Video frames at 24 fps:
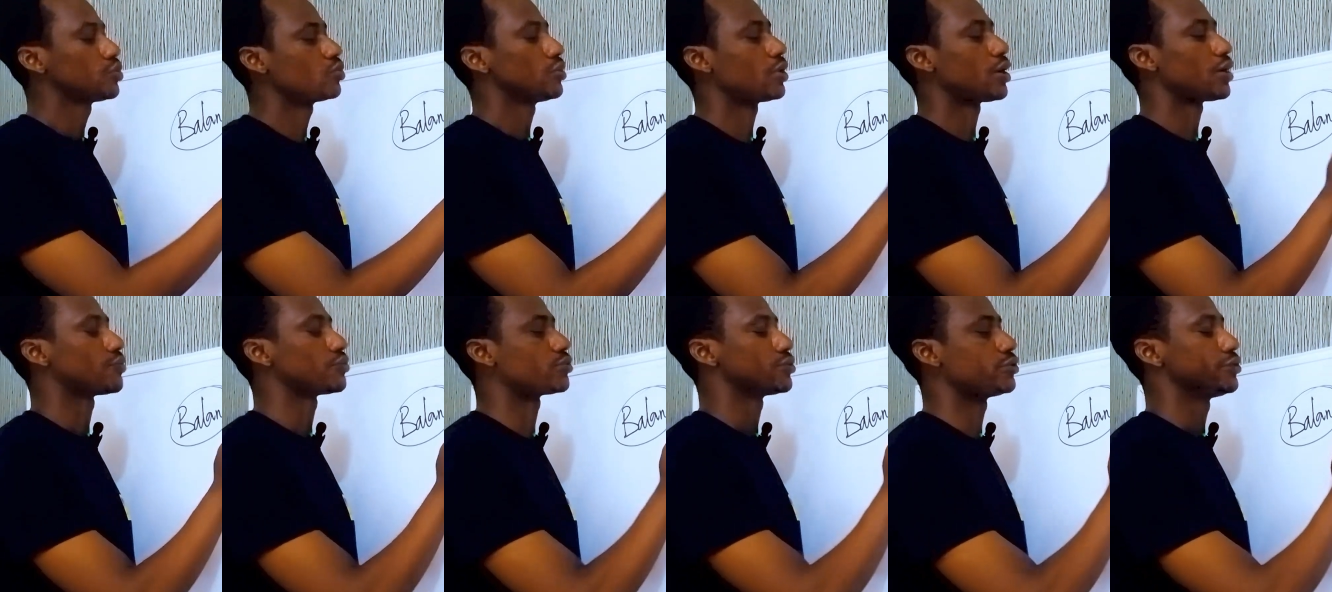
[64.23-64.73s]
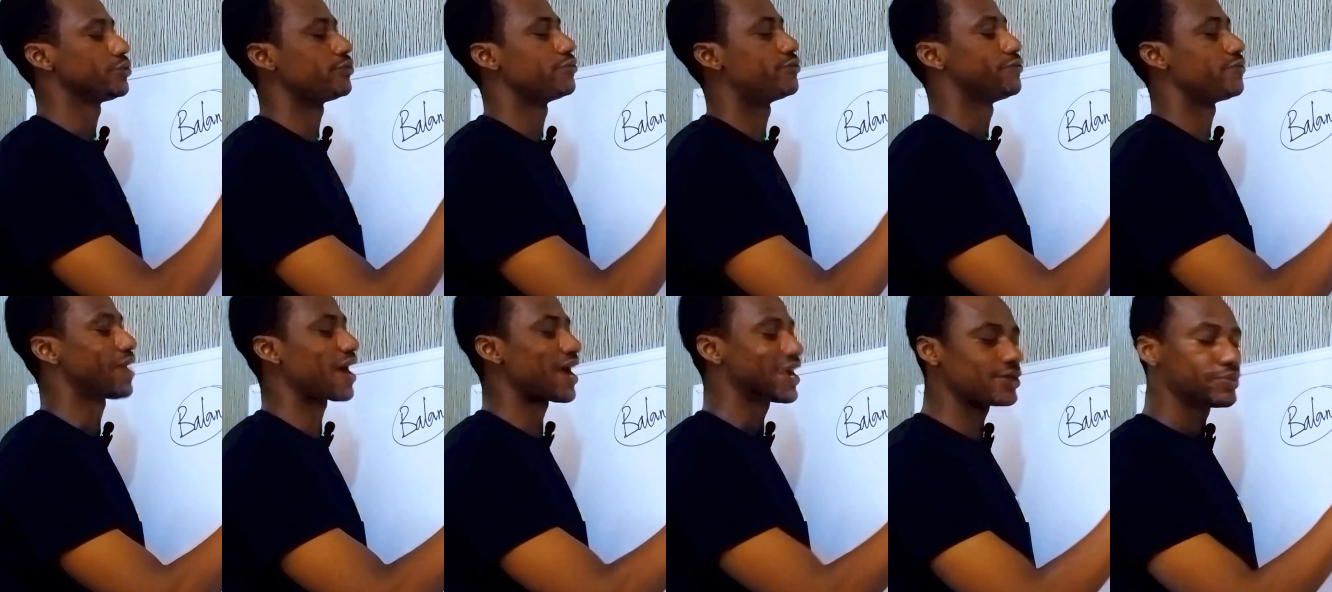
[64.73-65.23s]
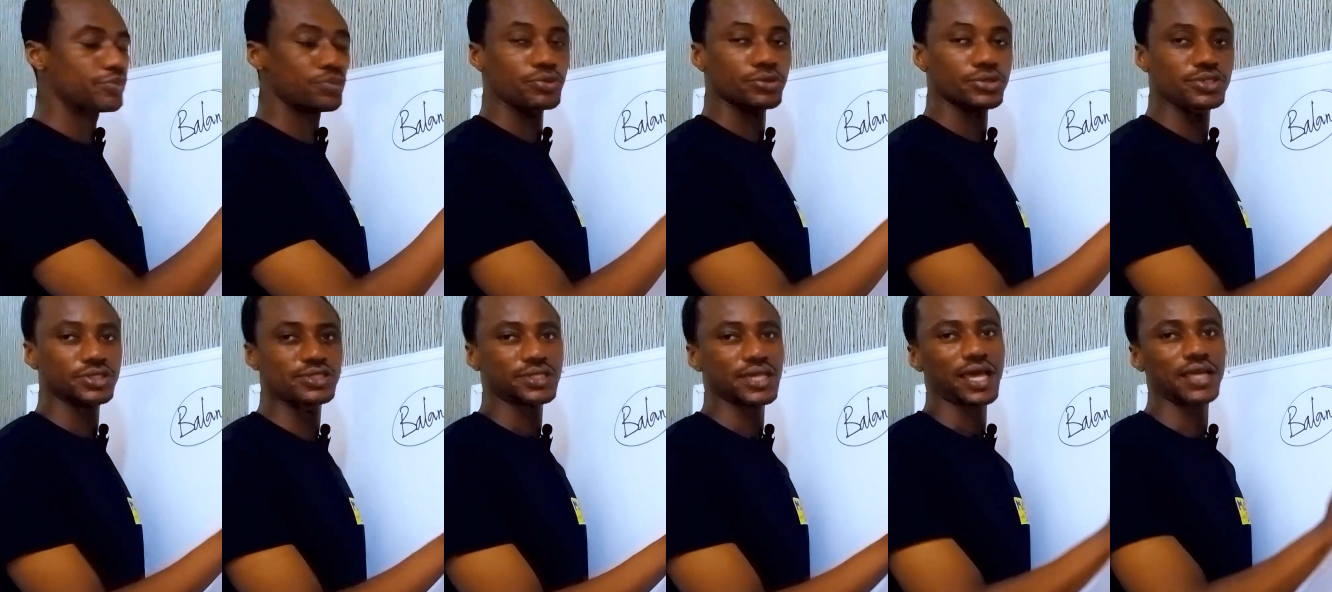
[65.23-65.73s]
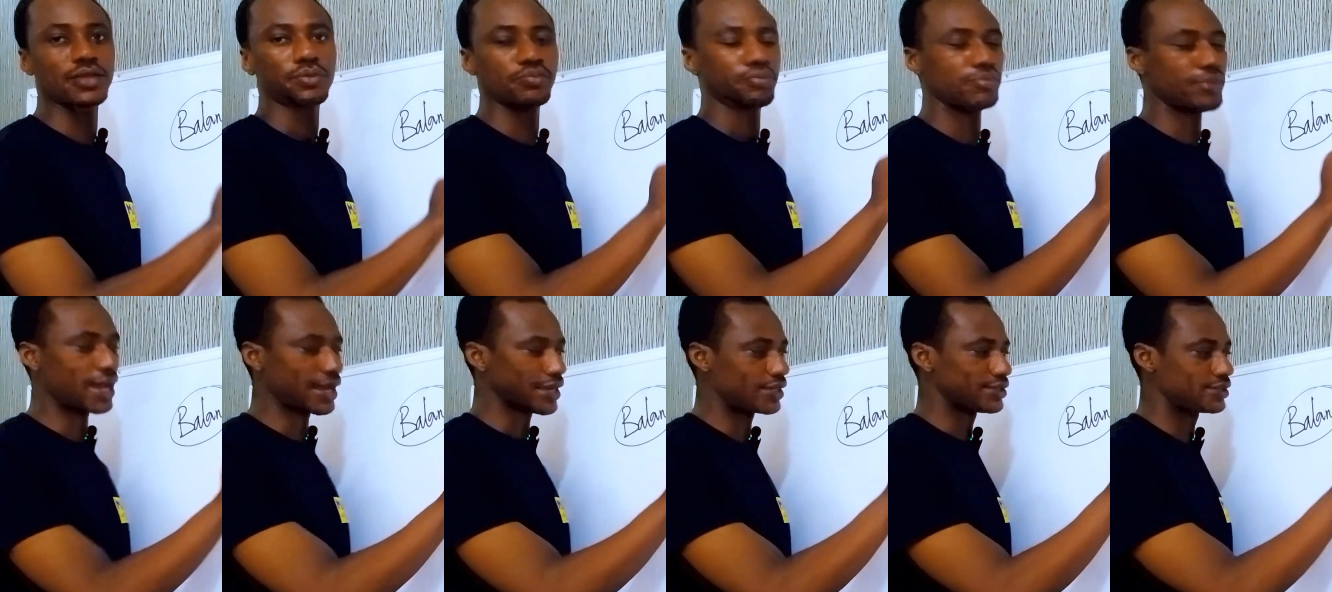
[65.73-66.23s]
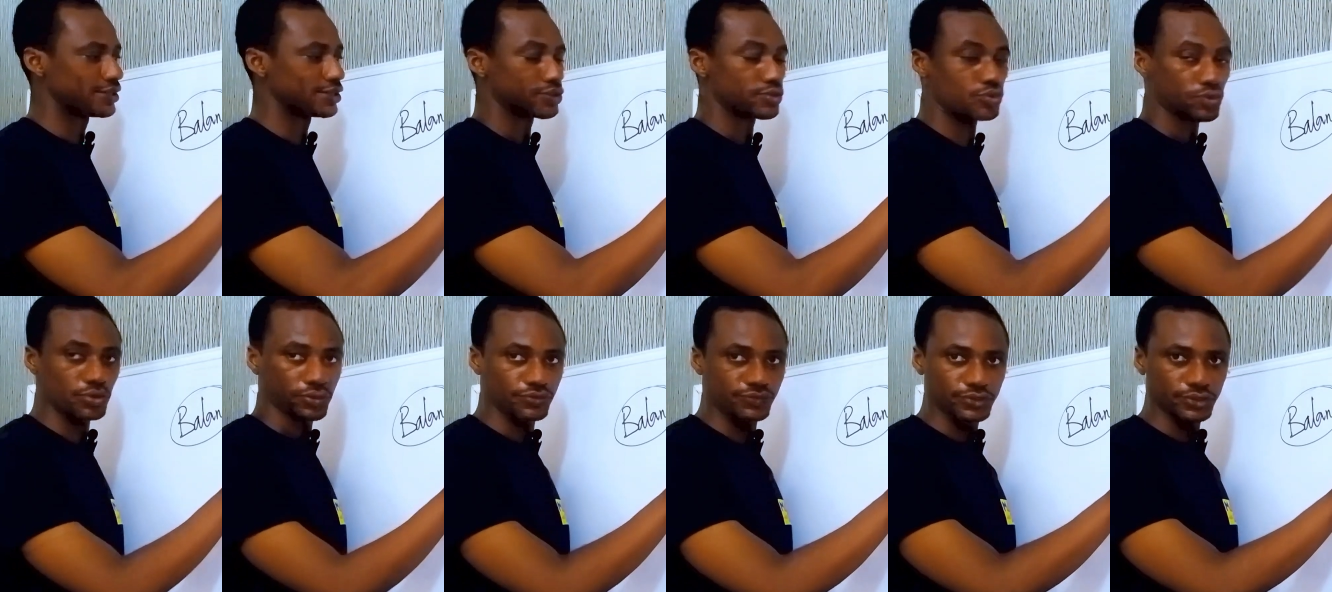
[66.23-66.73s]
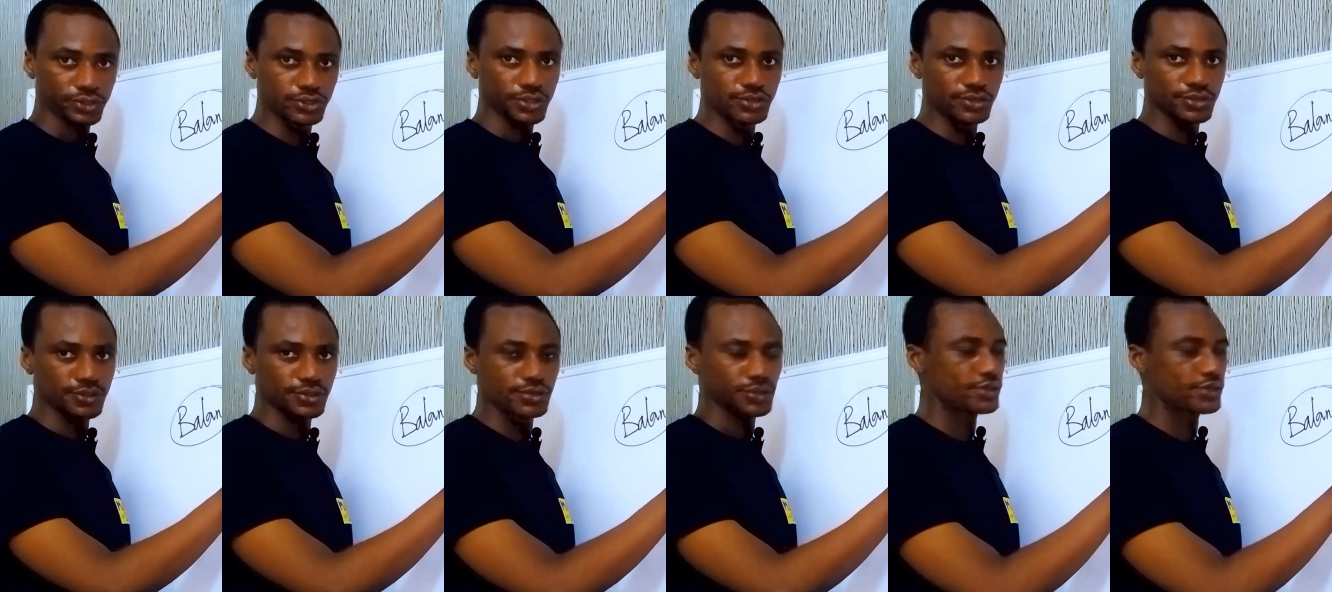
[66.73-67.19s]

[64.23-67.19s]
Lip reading: we have to divide both sides by the coefficient.